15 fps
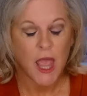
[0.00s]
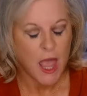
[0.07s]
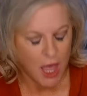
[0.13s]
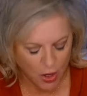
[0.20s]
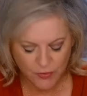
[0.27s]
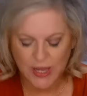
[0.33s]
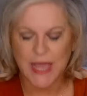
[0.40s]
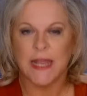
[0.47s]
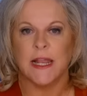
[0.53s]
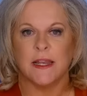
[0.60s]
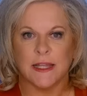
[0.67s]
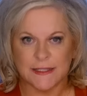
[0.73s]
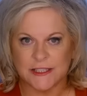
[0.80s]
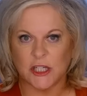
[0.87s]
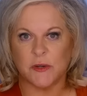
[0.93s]
Okay,
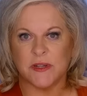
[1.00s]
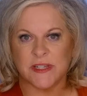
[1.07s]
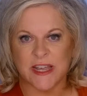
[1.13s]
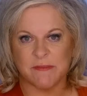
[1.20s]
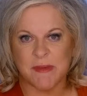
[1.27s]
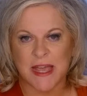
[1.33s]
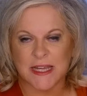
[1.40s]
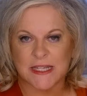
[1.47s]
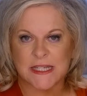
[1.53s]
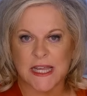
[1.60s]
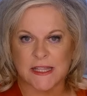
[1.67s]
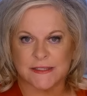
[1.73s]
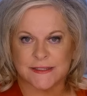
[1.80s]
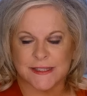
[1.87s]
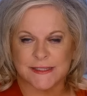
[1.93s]
let's hear what Dave Mack can
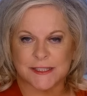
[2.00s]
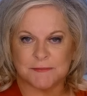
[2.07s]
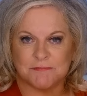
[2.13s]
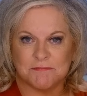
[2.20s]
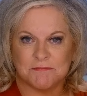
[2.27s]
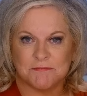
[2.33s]
tell us. Listen.